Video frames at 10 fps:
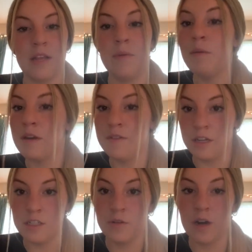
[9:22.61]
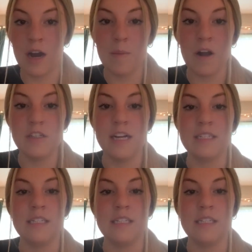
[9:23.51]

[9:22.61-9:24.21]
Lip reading: that we would have done too in our project,